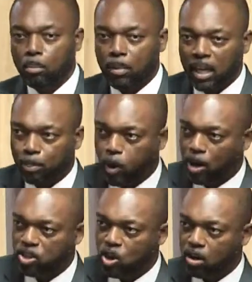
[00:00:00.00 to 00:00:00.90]

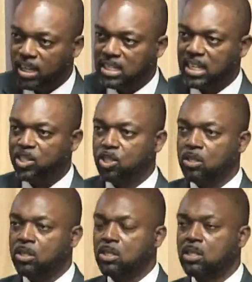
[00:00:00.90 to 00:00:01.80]
employers'
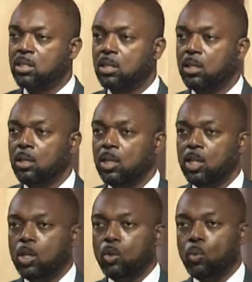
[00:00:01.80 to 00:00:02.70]
organizations,
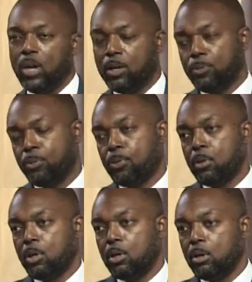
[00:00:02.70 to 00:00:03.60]
with
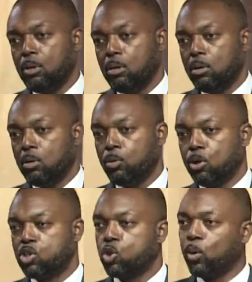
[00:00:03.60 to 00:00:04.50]

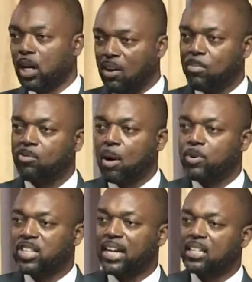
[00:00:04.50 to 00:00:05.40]
those who were government
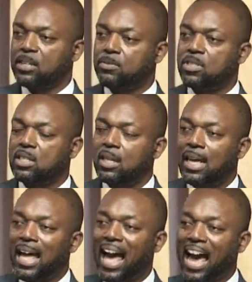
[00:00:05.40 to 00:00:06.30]
representatives,
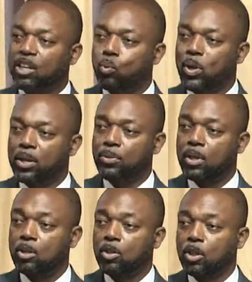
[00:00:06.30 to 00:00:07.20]
and with
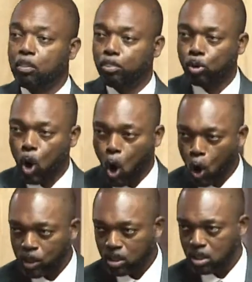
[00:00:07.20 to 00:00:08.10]
the
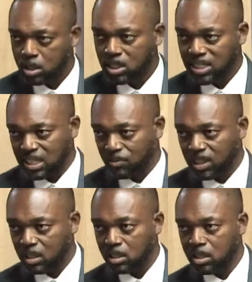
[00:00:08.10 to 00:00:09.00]
broad
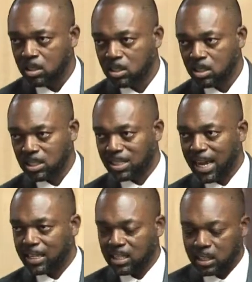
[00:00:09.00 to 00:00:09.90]
civil
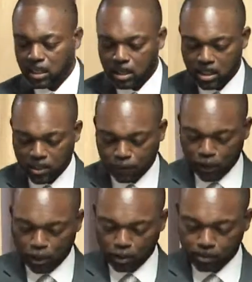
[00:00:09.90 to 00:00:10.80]
society
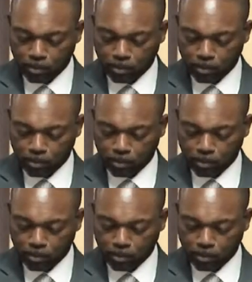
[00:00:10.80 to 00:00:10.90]
sphere.